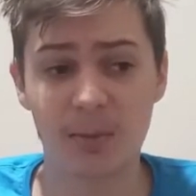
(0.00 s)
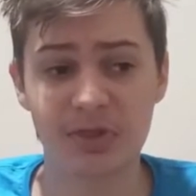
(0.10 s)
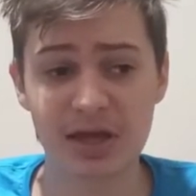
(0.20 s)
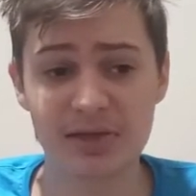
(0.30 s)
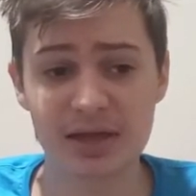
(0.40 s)

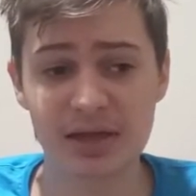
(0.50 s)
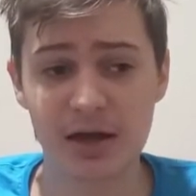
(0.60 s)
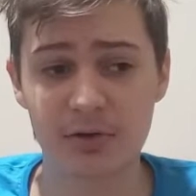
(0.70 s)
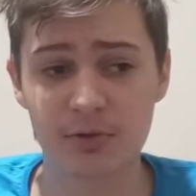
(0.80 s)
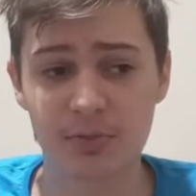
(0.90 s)
They think that
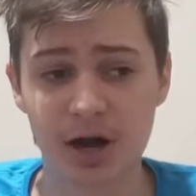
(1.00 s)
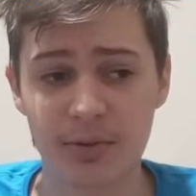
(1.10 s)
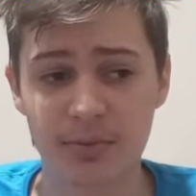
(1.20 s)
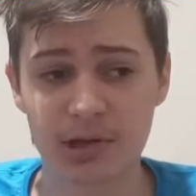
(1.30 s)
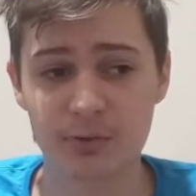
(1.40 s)
it would
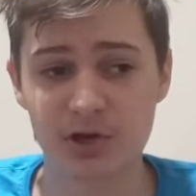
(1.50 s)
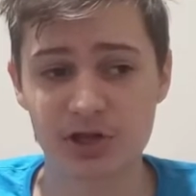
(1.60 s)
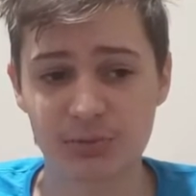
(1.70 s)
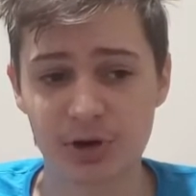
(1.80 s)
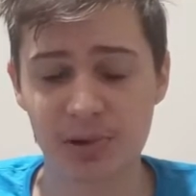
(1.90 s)
probably, once
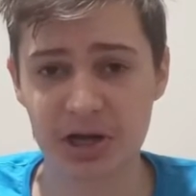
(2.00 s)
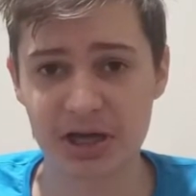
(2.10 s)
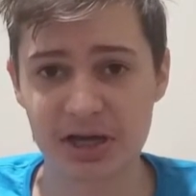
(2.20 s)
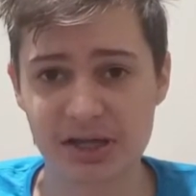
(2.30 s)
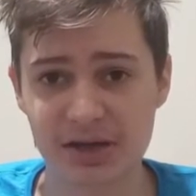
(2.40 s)
your robot
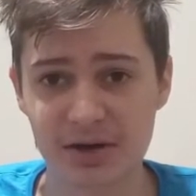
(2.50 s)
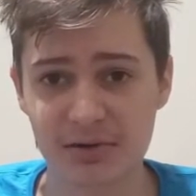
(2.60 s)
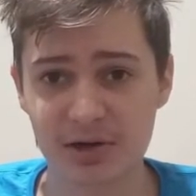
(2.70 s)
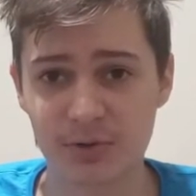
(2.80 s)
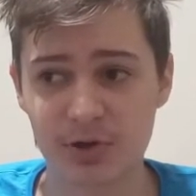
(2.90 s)
gets there,
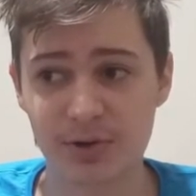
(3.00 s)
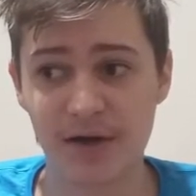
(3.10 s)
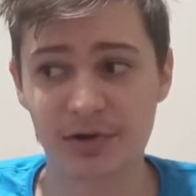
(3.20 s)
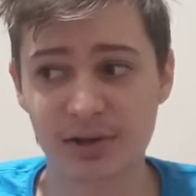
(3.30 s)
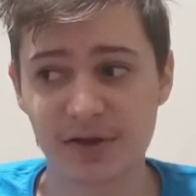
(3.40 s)
you have
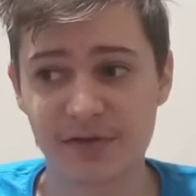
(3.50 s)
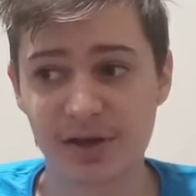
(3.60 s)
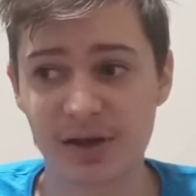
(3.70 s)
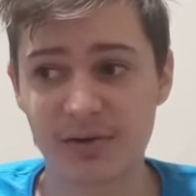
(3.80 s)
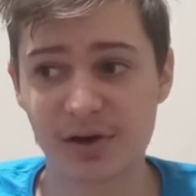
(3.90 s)
to lift
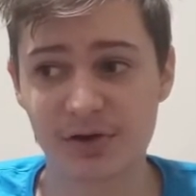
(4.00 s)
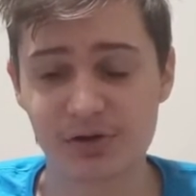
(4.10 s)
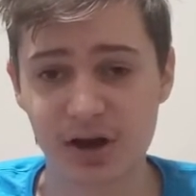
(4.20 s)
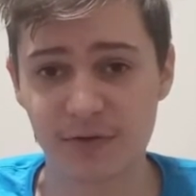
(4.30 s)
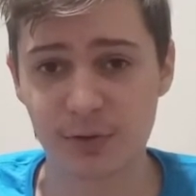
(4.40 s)
it, you have to
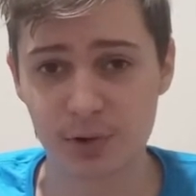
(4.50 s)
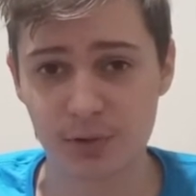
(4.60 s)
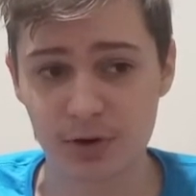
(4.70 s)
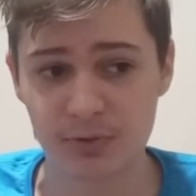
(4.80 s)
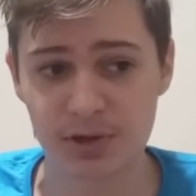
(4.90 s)
drive
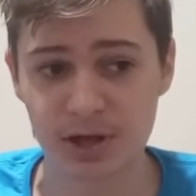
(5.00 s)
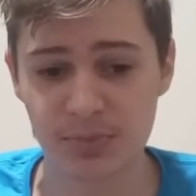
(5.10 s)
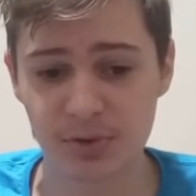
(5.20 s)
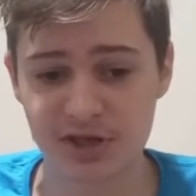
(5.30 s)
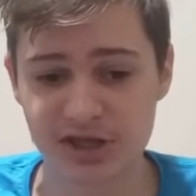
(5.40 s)
forward. We
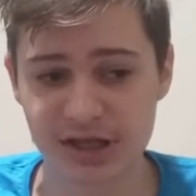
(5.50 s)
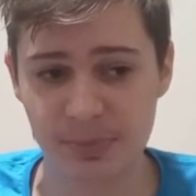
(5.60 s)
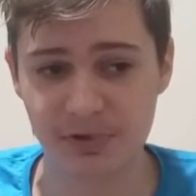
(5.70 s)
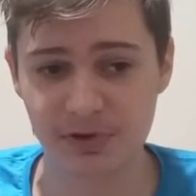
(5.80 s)
labeled the steps